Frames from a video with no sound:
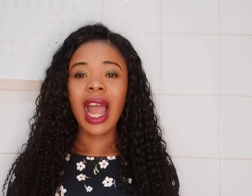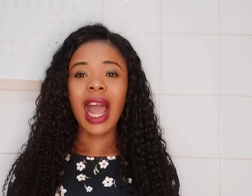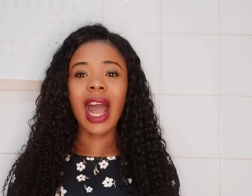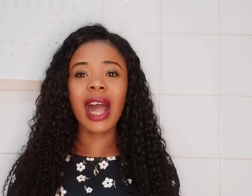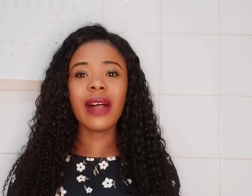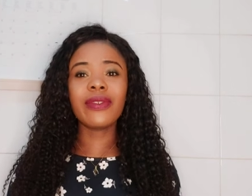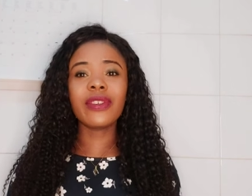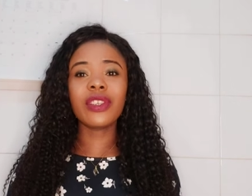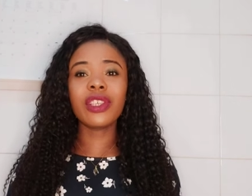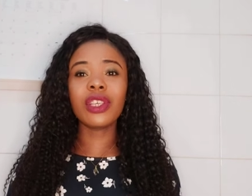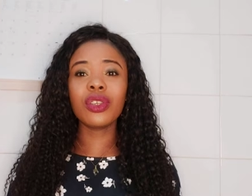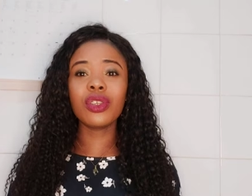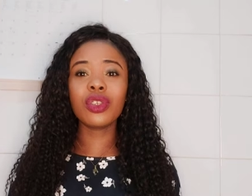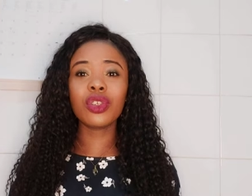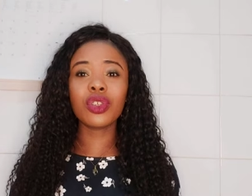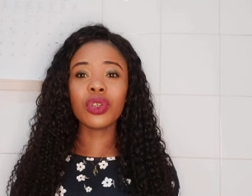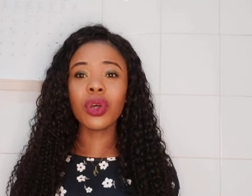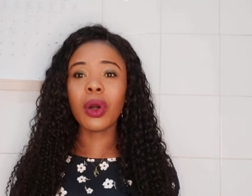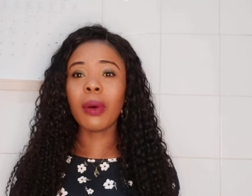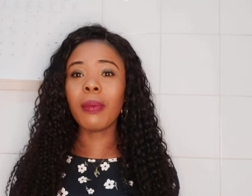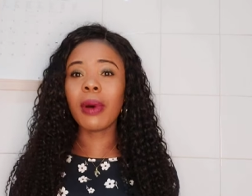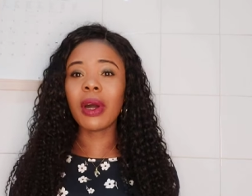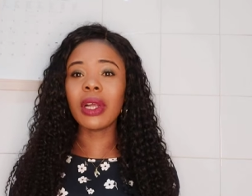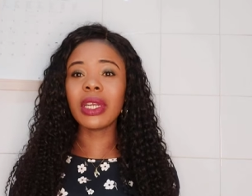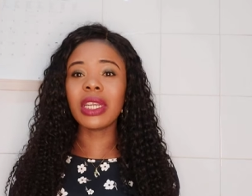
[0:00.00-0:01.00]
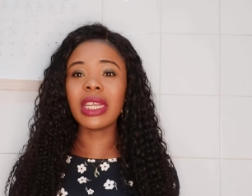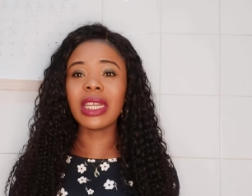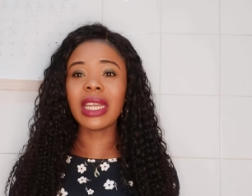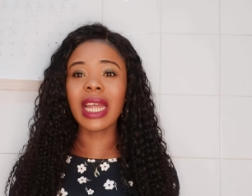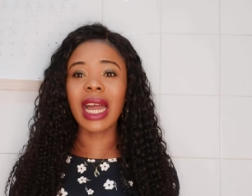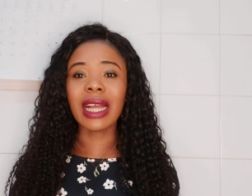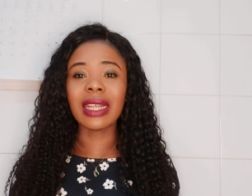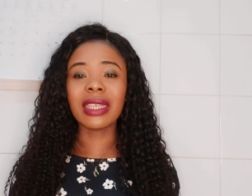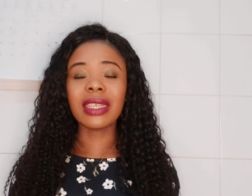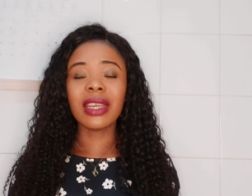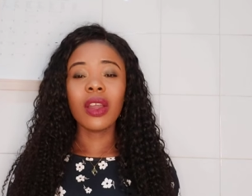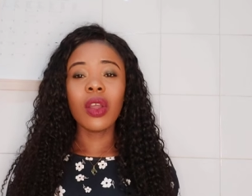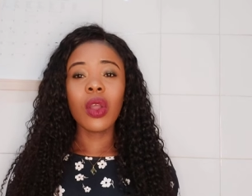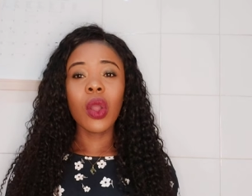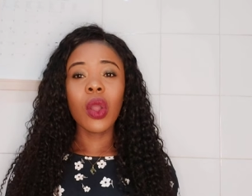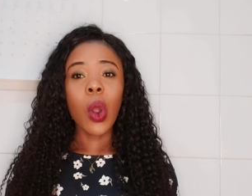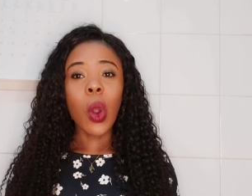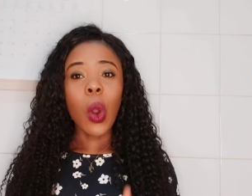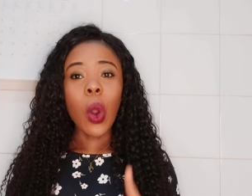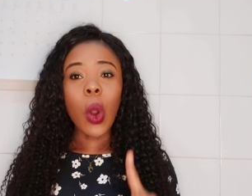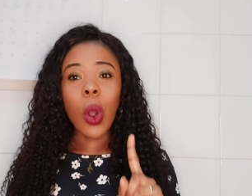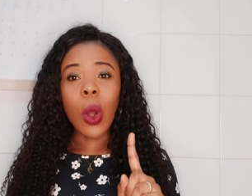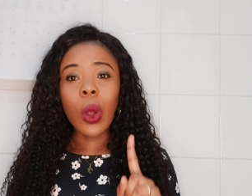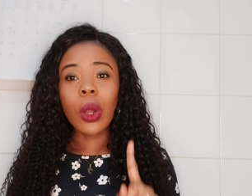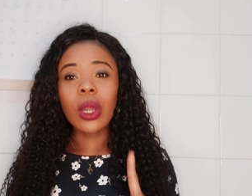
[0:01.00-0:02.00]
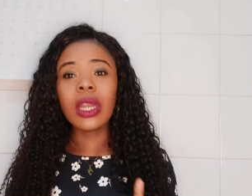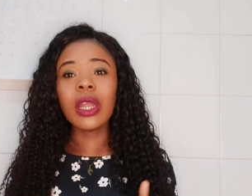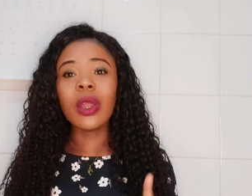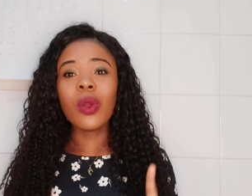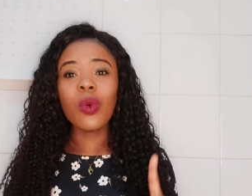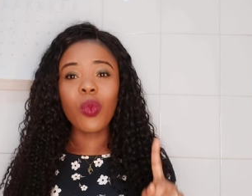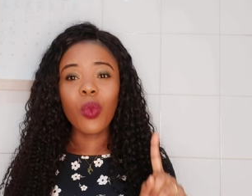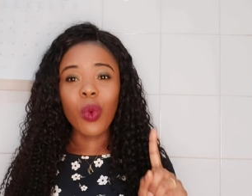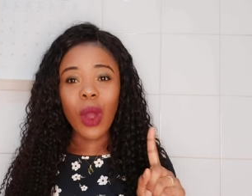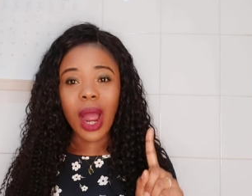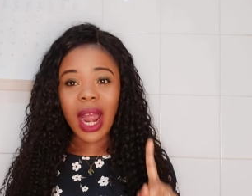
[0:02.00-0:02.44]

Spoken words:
I've seen somebody that only